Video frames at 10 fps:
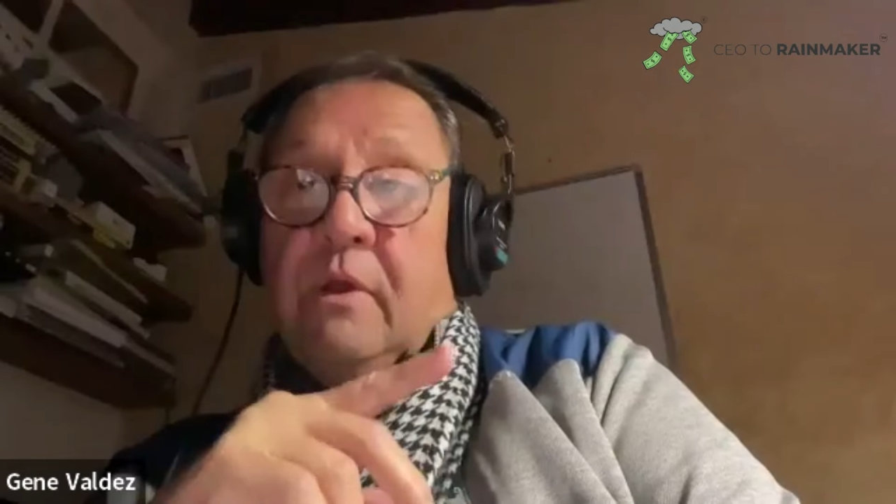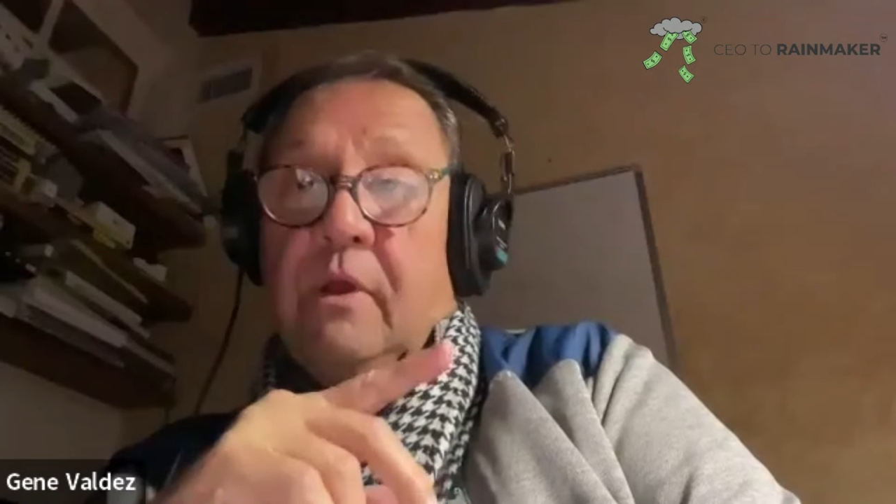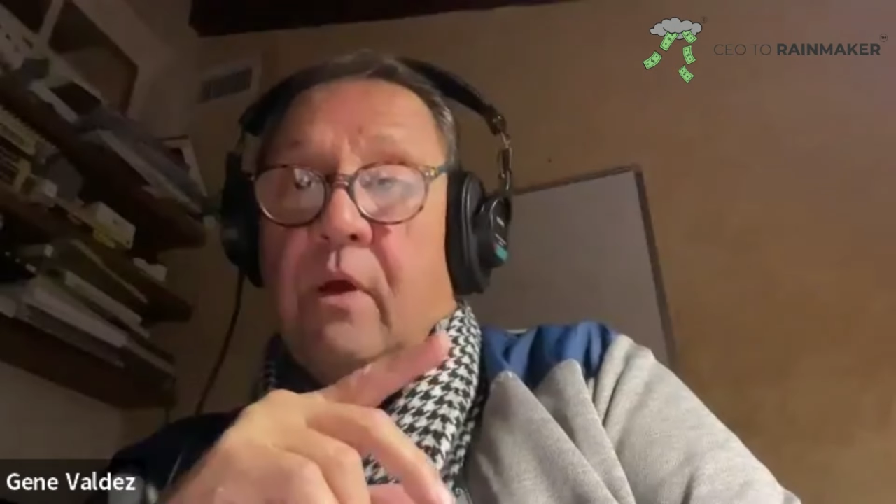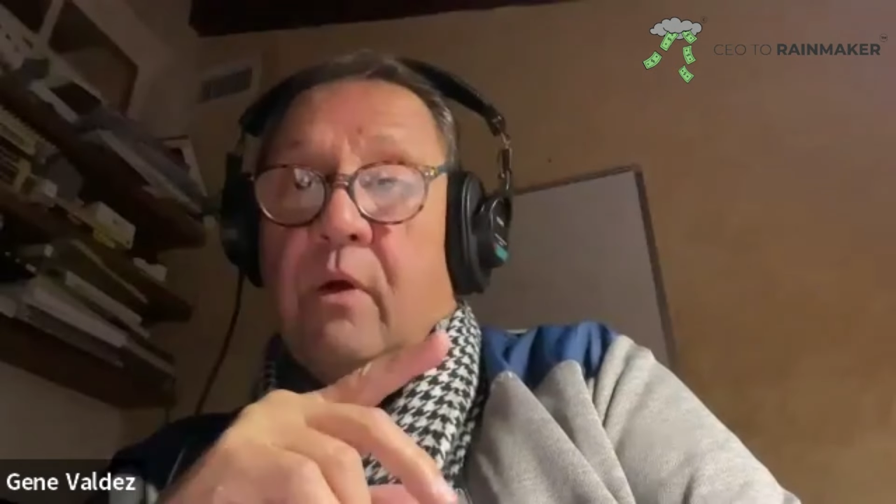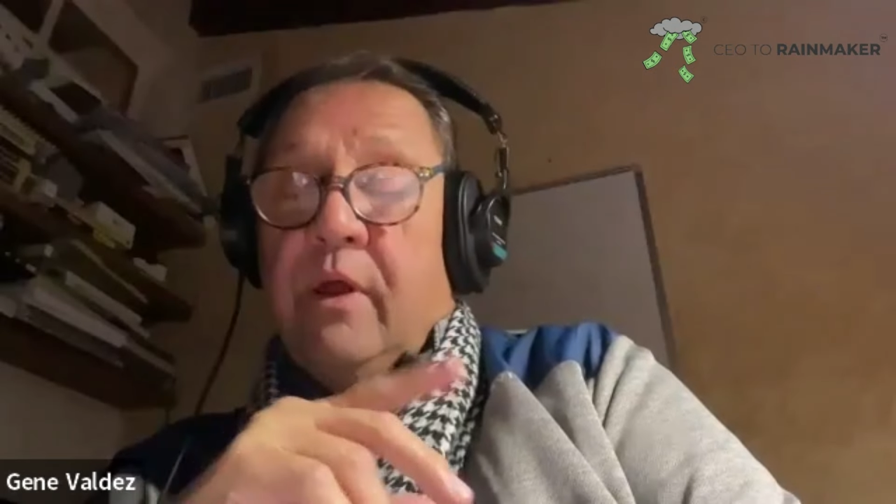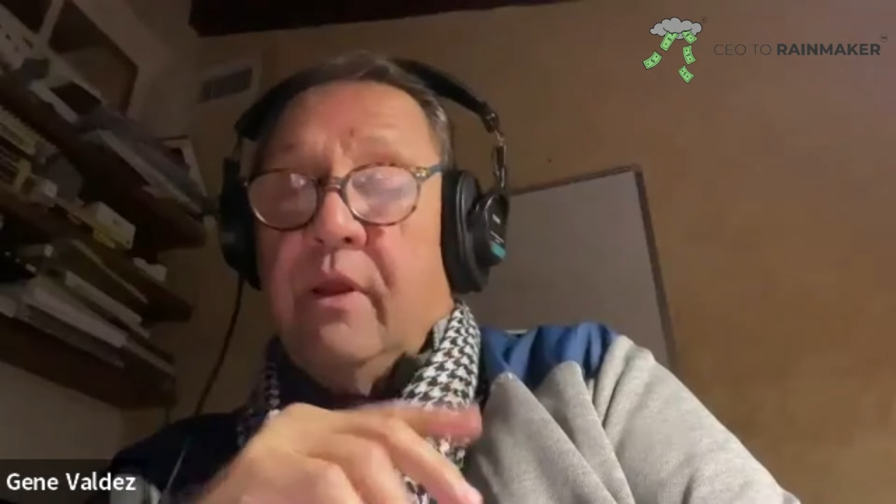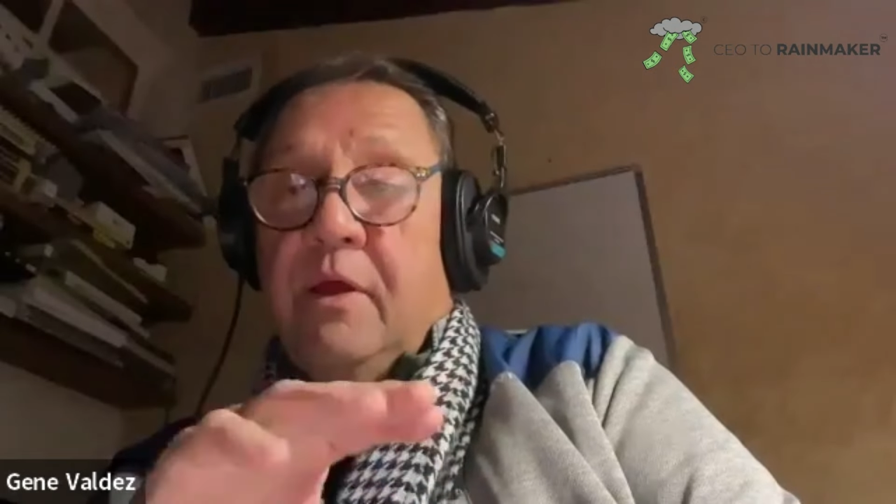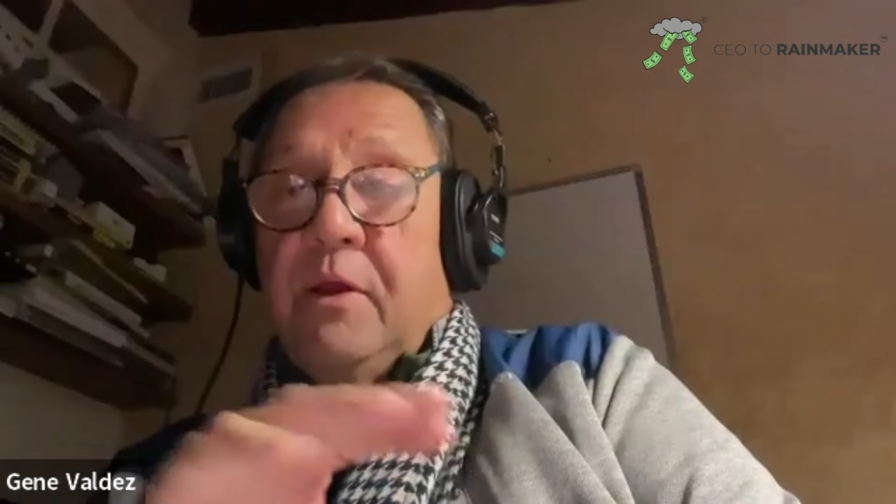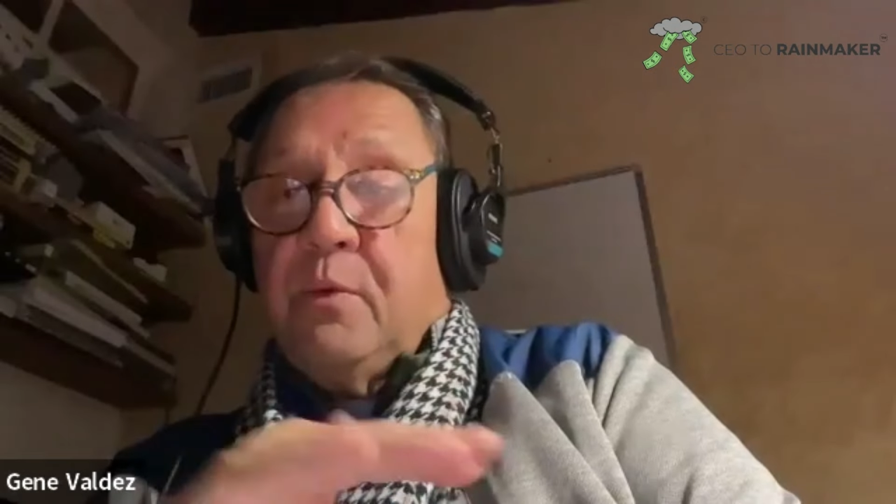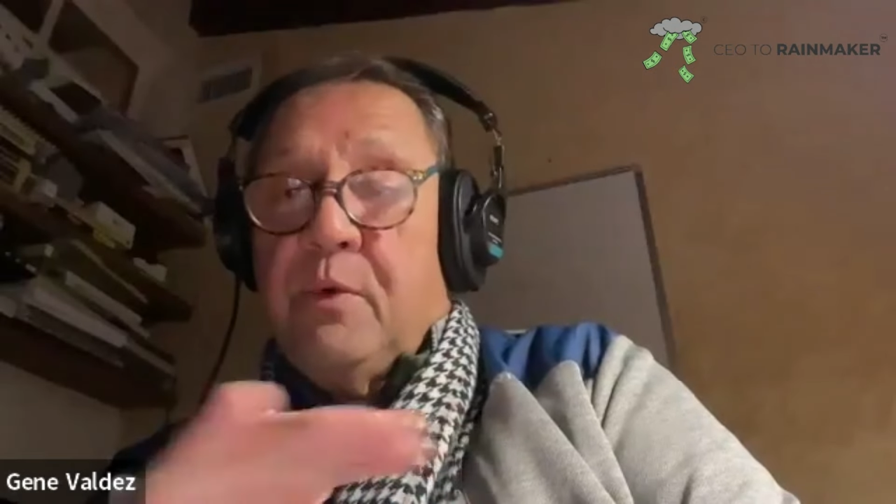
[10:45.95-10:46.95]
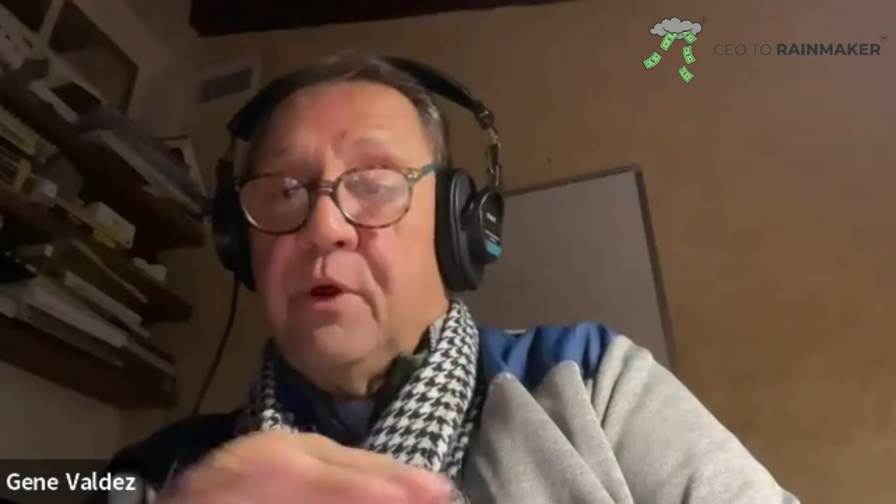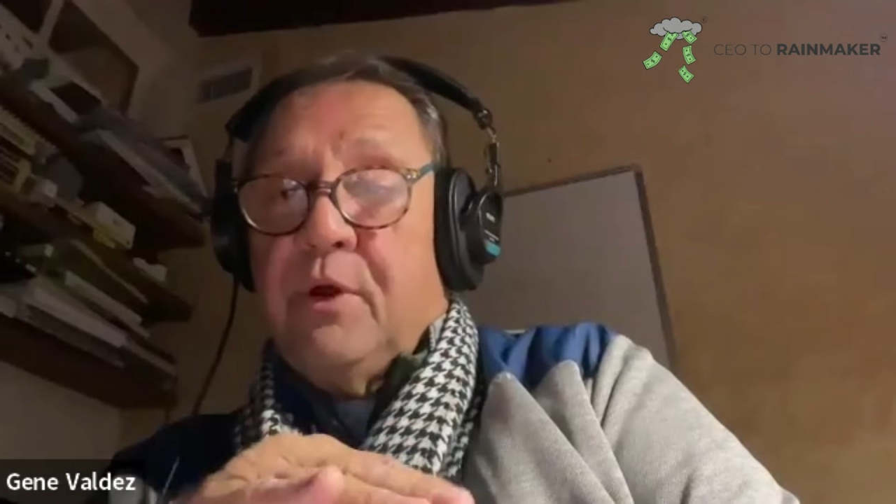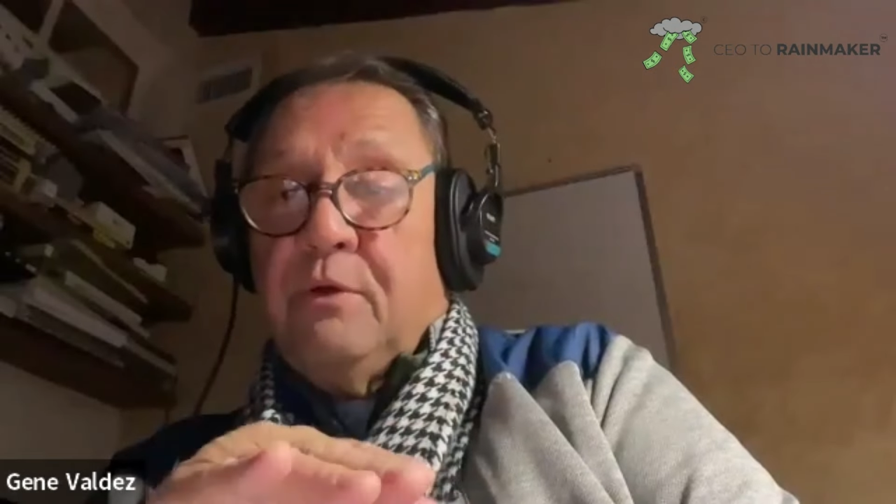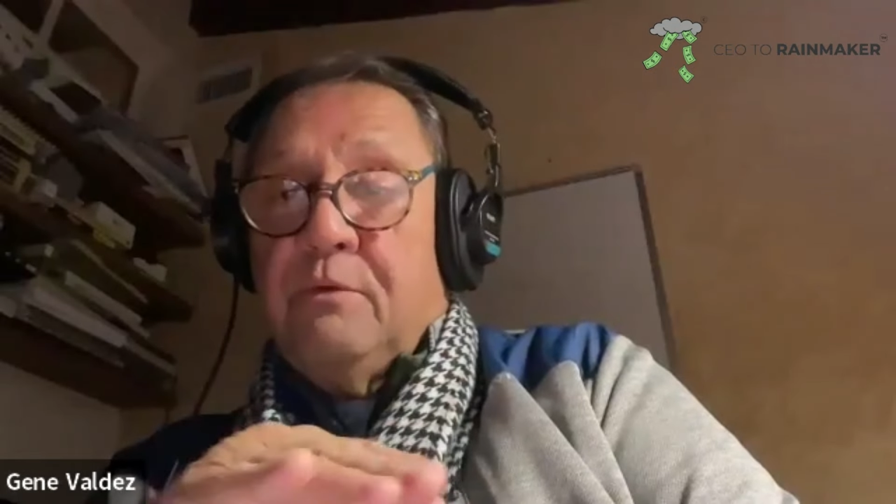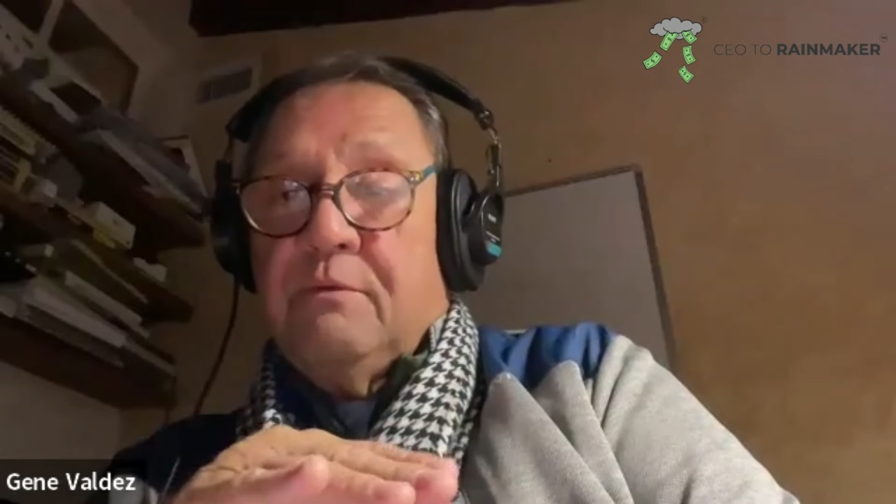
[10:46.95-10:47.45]
you know, in a
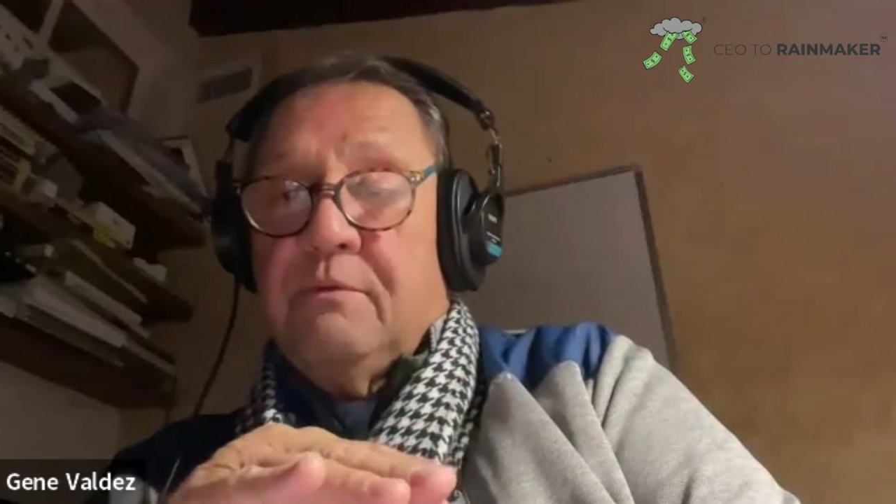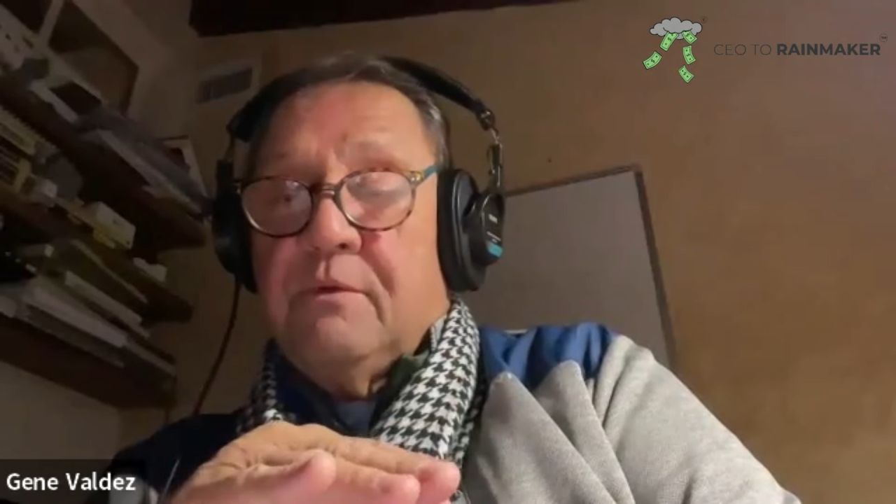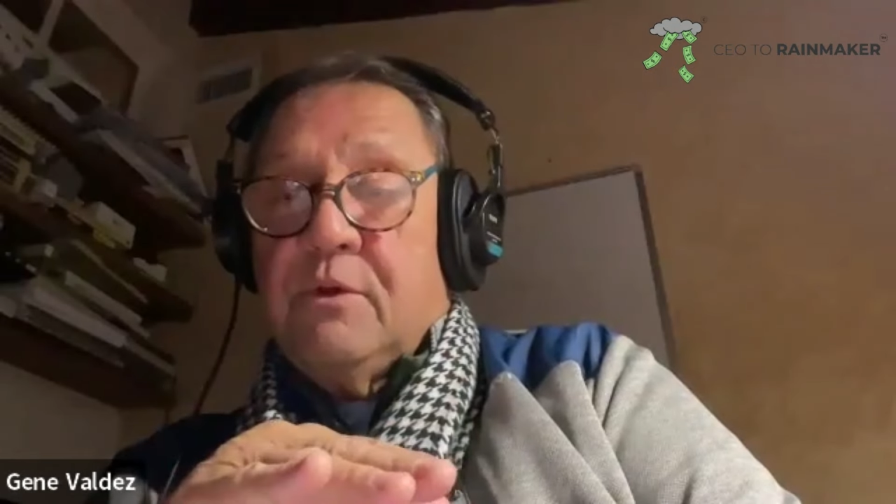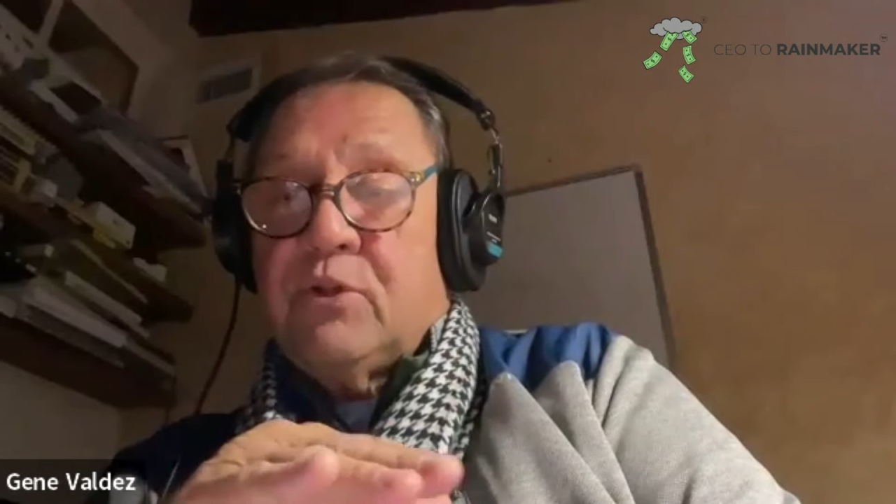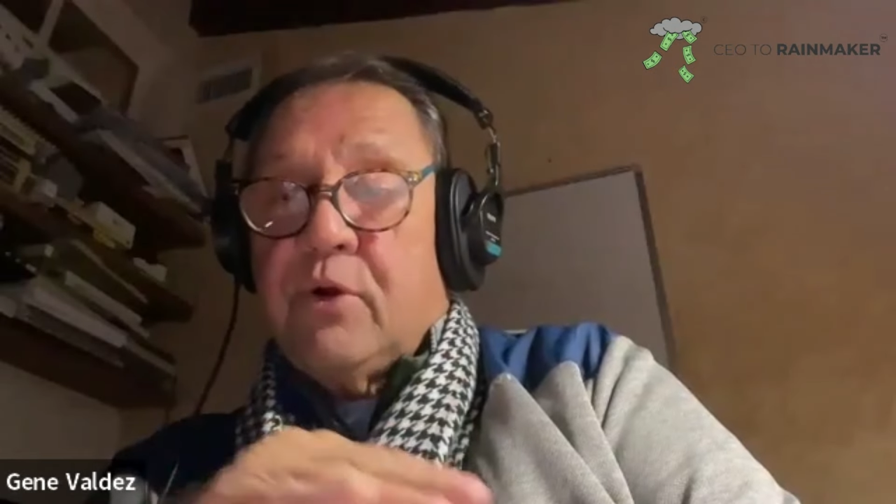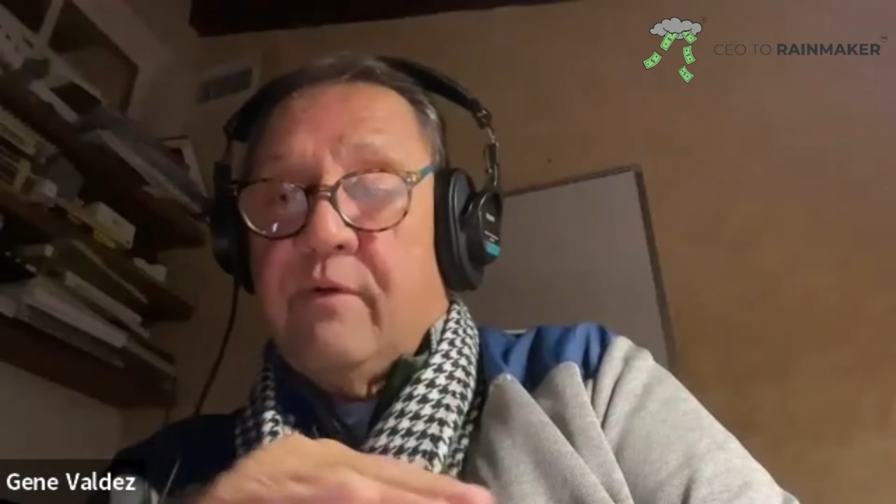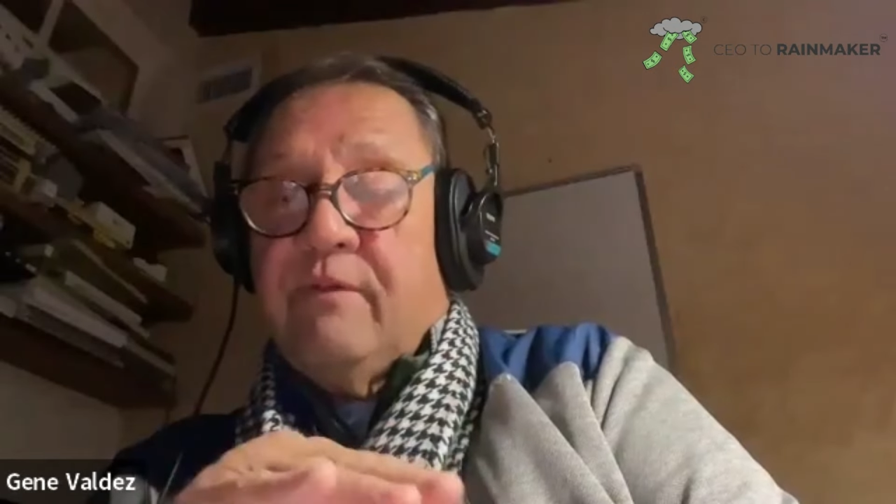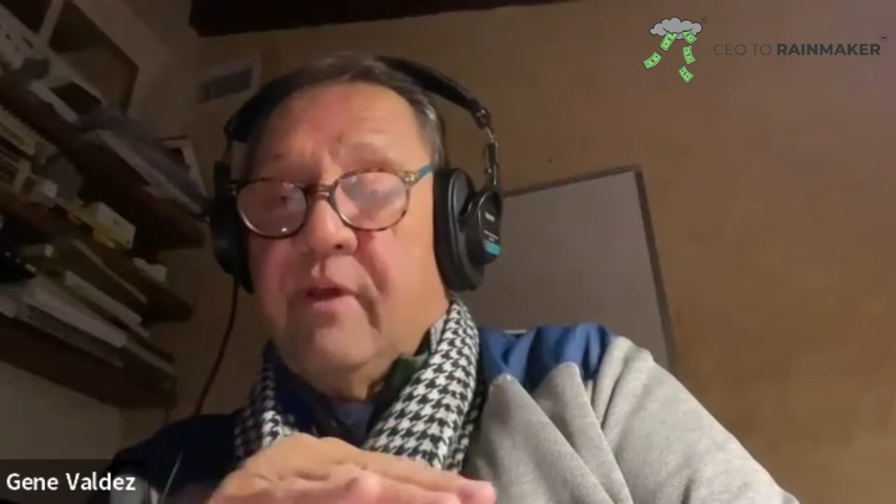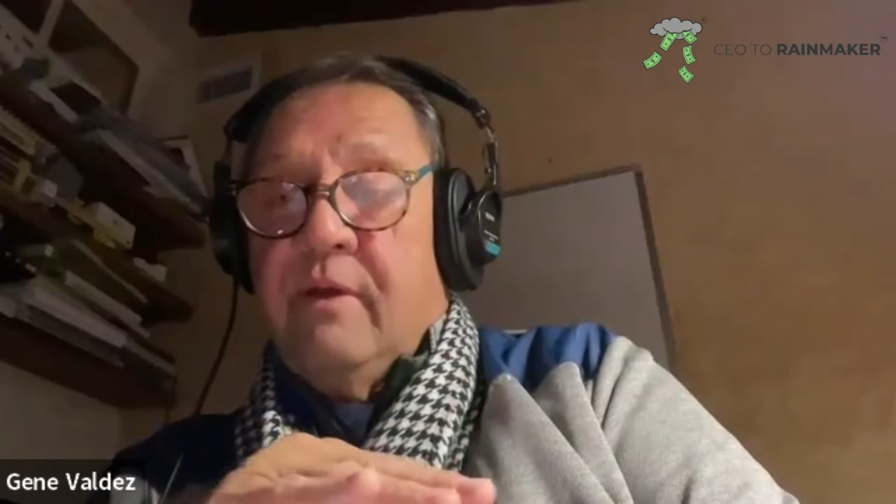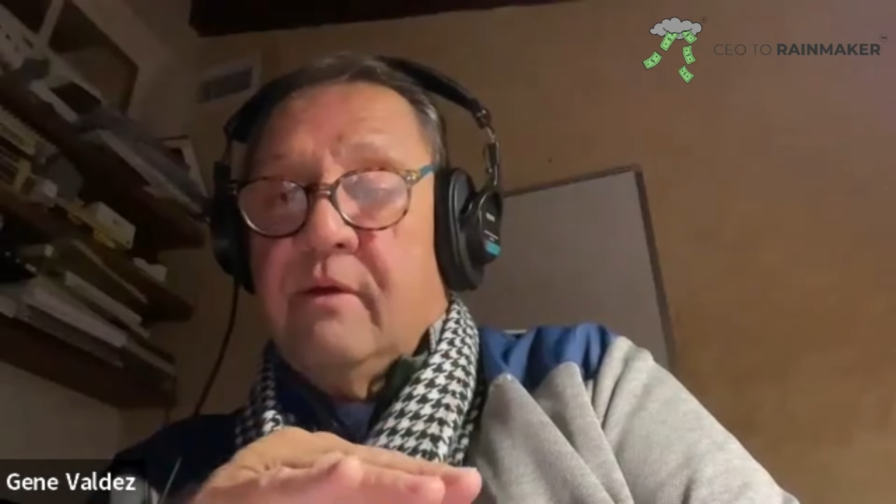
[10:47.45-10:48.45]
real sort of